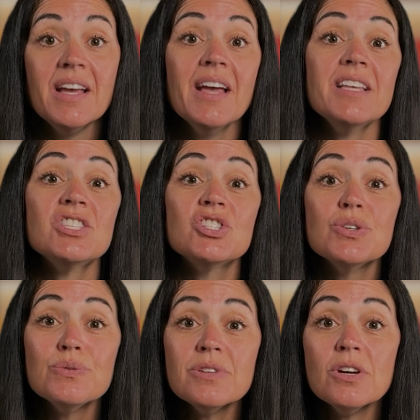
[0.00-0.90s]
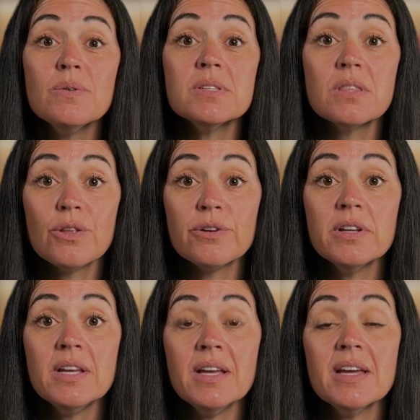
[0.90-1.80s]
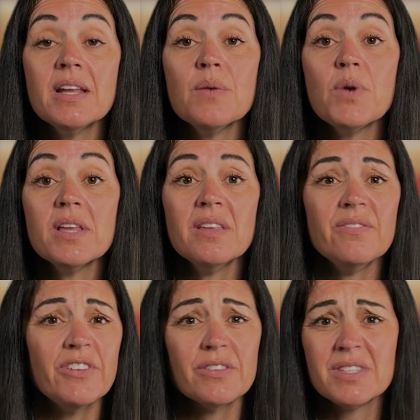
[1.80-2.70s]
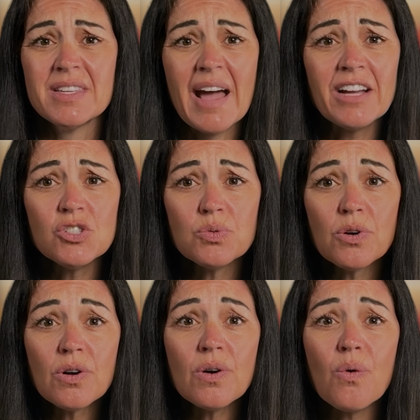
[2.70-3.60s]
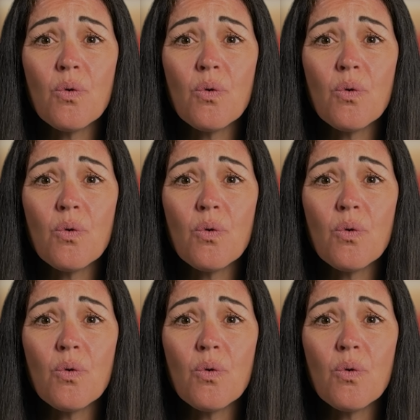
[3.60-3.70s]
A student who is learning in a way that feels natural